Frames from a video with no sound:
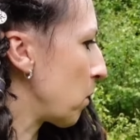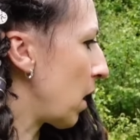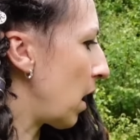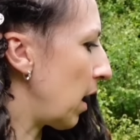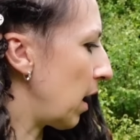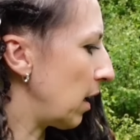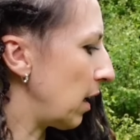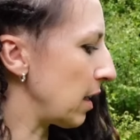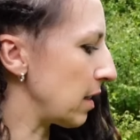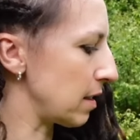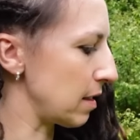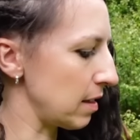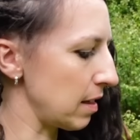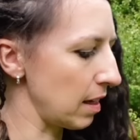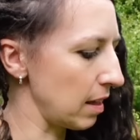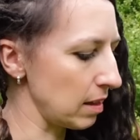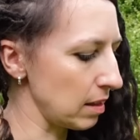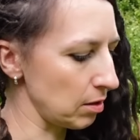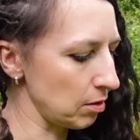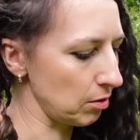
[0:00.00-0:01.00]
And as I say,
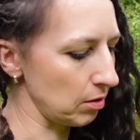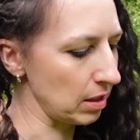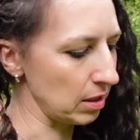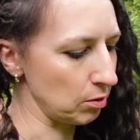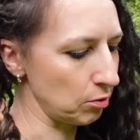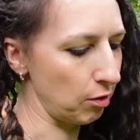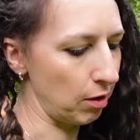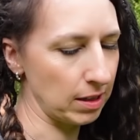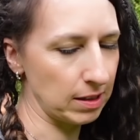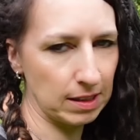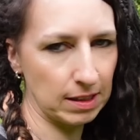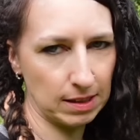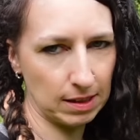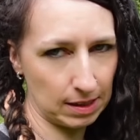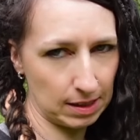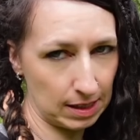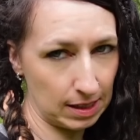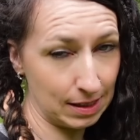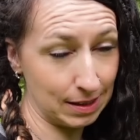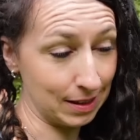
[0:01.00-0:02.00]
this grass isn't the
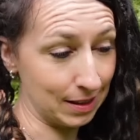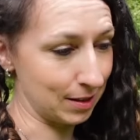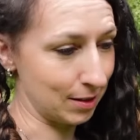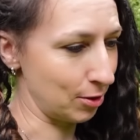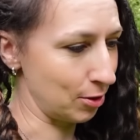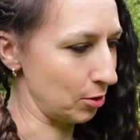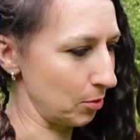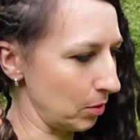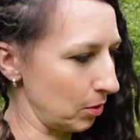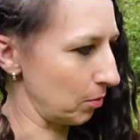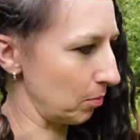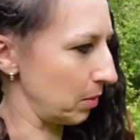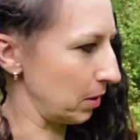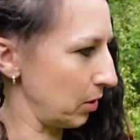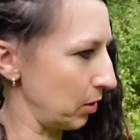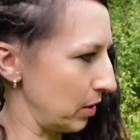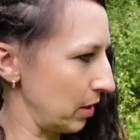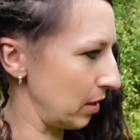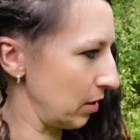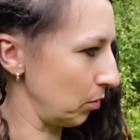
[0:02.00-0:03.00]
easiest to do it on
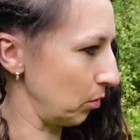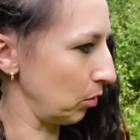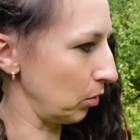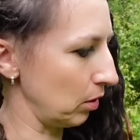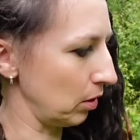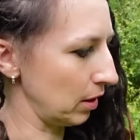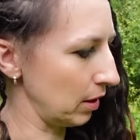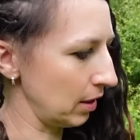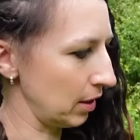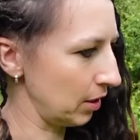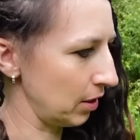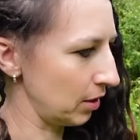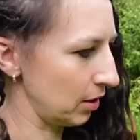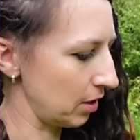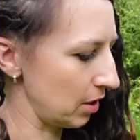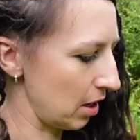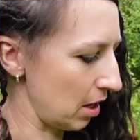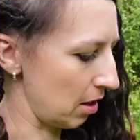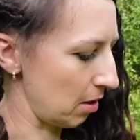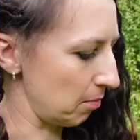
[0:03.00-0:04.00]
because it's all
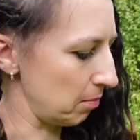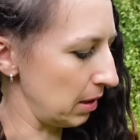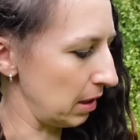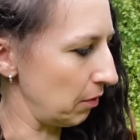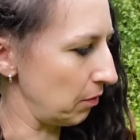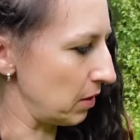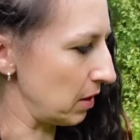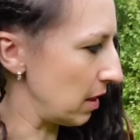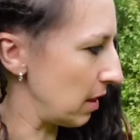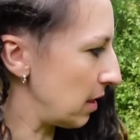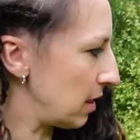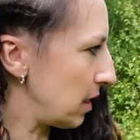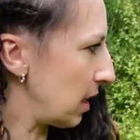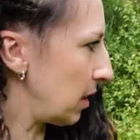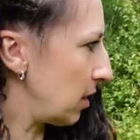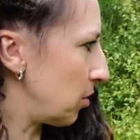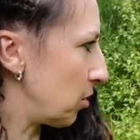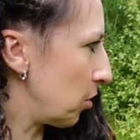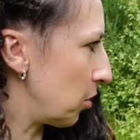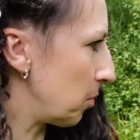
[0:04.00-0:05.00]
lifting the
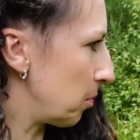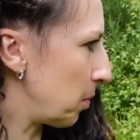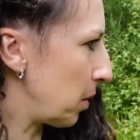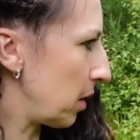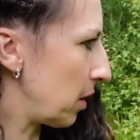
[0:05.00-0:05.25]
tent up.